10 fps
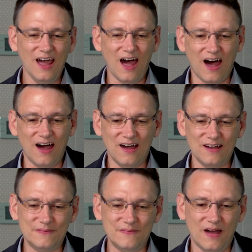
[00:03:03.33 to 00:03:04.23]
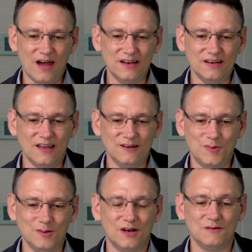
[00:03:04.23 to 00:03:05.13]
And if
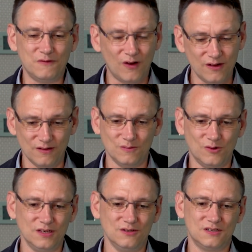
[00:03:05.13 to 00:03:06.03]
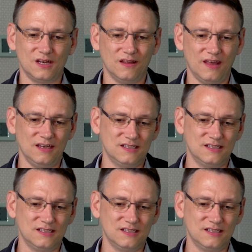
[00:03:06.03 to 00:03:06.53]
people don't follow them, what use are they?